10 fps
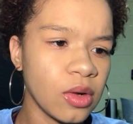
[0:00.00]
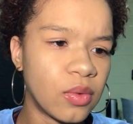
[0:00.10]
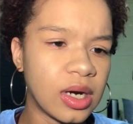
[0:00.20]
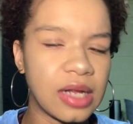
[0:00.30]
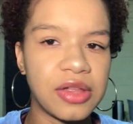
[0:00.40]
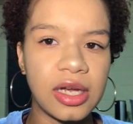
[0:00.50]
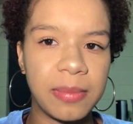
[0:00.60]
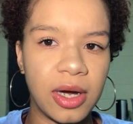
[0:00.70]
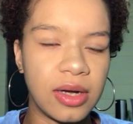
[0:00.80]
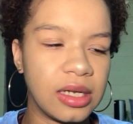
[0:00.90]
when I think
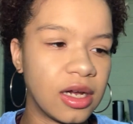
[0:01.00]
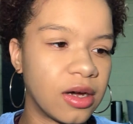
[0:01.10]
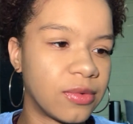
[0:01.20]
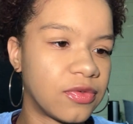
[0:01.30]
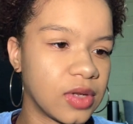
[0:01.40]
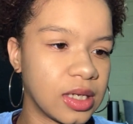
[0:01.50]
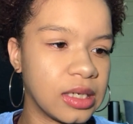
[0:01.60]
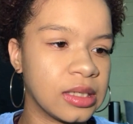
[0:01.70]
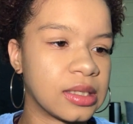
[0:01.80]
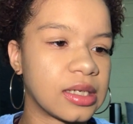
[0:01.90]
about enough
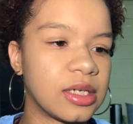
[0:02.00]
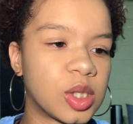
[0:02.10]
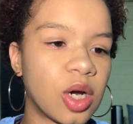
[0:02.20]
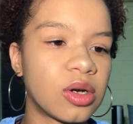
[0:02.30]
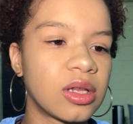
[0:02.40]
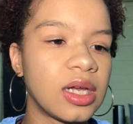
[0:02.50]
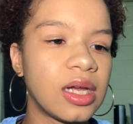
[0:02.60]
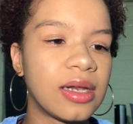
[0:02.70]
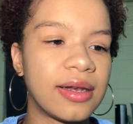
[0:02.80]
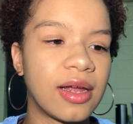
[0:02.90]
is
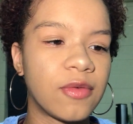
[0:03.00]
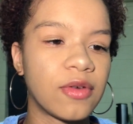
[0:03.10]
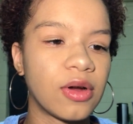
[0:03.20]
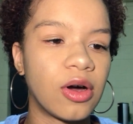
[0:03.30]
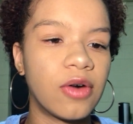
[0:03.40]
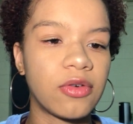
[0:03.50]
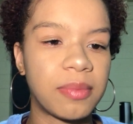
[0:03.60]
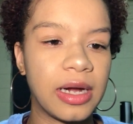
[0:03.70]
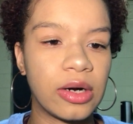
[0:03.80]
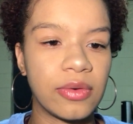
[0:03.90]
eternally, never
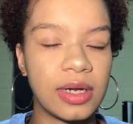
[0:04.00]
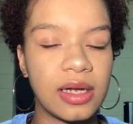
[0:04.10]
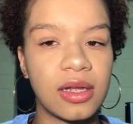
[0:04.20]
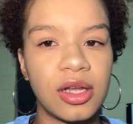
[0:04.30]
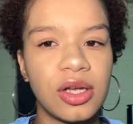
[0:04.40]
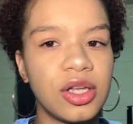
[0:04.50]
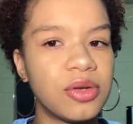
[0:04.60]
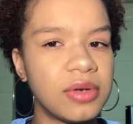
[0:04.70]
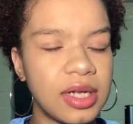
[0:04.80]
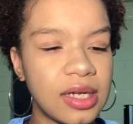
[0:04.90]
overpowering,
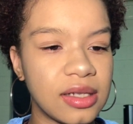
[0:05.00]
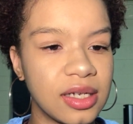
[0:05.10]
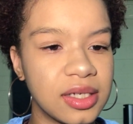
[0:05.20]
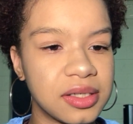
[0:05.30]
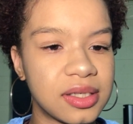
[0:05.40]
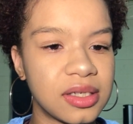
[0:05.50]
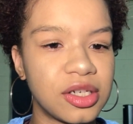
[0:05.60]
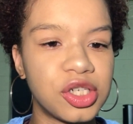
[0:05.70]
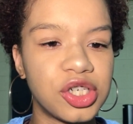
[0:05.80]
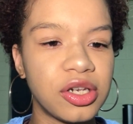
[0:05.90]
uniqueness,
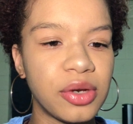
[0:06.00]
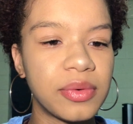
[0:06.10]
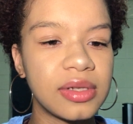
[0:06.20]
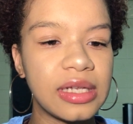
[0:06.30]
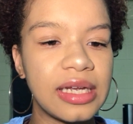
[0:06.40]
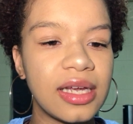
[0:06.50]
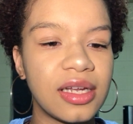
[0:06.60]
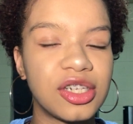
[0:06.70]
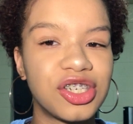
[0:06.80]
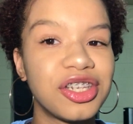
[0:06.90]
genuinely
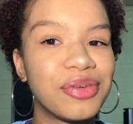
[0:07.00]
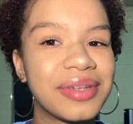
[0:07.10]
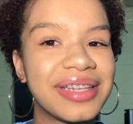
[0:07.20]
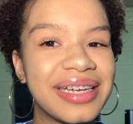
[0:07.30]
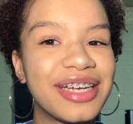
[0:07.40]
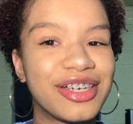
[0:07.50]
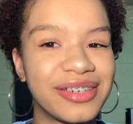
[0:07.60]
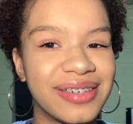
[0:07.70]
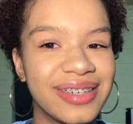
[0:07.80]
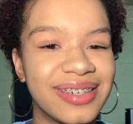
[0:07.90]

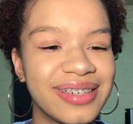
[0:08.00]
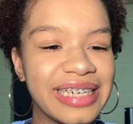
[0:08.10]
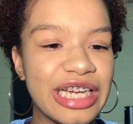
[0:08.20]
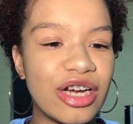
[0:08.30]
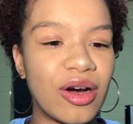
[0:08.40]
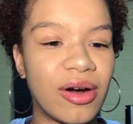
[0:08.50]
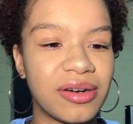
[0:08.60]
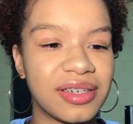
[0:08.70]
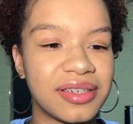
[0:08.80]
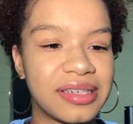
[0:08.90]

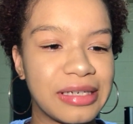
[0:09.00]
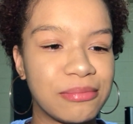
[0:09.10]
good-hearted.